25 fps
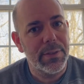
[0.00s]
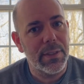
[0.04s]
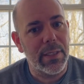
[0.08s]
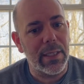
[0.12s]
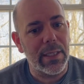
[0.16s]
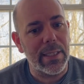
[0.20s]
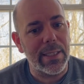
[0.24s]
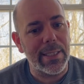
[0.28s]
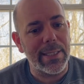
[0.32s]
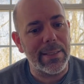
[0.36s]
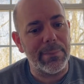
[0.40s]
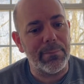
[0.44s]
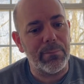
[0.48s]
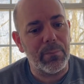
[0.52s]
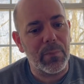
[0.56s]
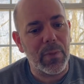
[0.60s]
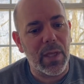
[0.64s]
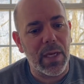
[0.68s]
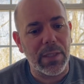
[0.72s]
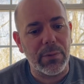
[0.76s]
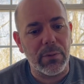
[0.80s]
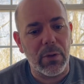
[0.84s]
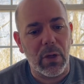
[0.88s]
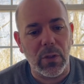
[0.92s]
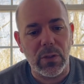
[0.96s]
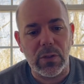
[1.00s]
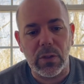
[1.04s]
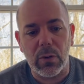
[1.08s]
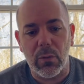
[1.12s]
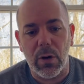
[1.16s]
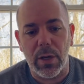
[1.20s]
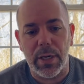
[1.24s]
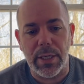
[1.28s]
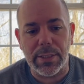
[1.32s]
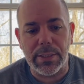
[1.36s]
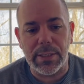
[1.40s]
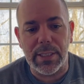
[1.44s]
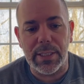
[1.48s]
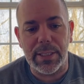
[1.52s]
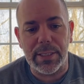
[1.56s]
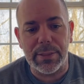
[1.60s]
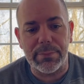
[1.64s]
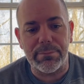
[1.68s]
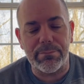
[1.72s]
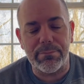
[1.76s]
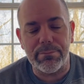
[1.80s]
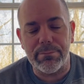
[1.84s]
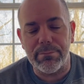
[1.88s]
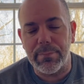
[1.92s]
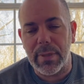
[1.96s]
I also wanted
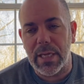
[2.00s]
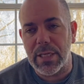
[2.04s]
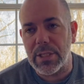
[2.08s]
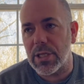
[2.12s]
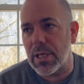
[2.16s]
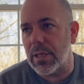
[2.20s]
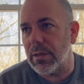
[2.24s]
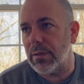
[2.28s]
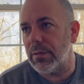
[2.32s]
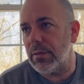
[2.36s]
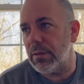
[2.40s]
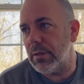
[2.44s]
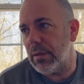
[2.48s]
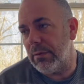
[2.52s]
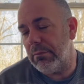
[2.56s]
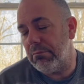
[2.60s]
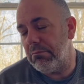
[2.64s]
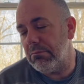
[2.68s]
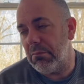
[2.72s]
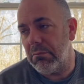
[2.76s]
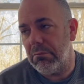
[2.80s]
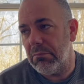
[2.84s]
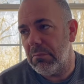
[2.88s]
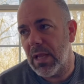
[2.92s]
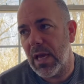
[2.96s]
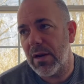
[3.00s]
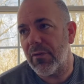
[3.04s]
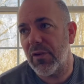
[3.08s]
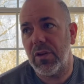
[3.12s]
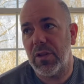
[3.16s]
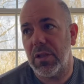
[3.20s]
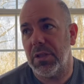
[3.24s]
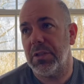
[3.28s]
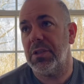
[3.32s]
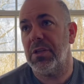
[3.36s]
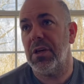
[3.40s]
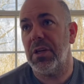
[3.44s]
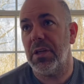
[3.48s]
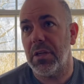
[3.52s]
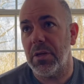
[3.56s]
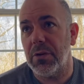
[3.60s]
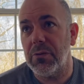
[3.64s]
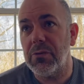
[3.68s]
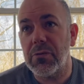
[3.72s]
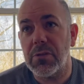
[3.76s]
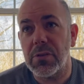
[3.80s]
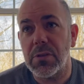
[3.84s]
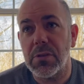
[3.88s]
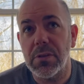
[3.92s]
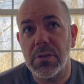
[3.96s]
to mention not everything's good
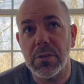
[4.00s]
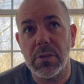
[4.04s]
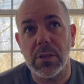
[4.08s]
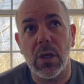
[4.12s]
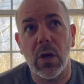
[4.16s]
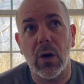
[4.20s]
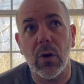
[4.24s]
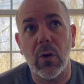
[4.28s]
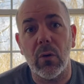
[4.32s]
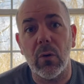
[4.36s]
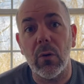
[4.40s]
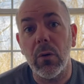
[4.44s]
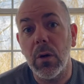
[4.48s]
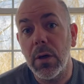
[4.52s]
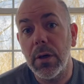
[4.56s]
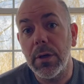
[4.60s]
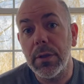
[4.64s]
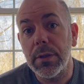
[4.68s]
news. So